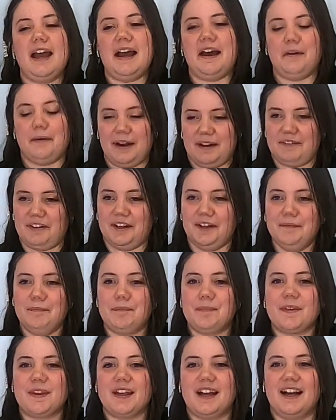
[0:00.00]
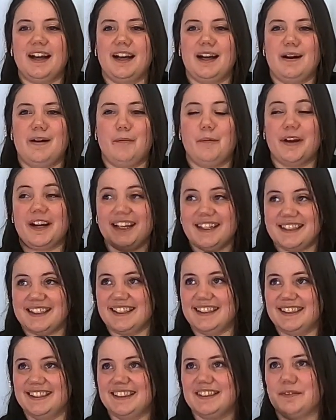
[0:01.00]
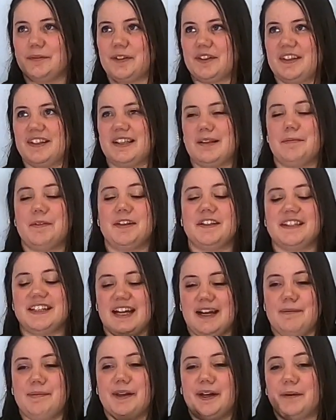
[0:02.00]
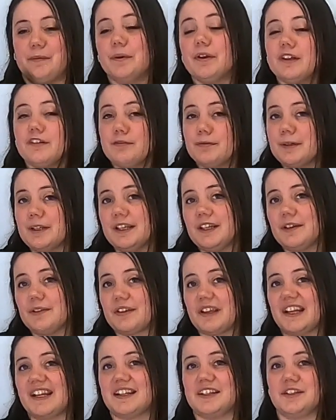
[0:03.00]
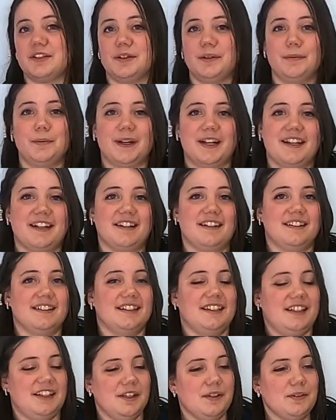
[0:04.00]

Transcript: However, what I did with some of the time that I would have been using to work on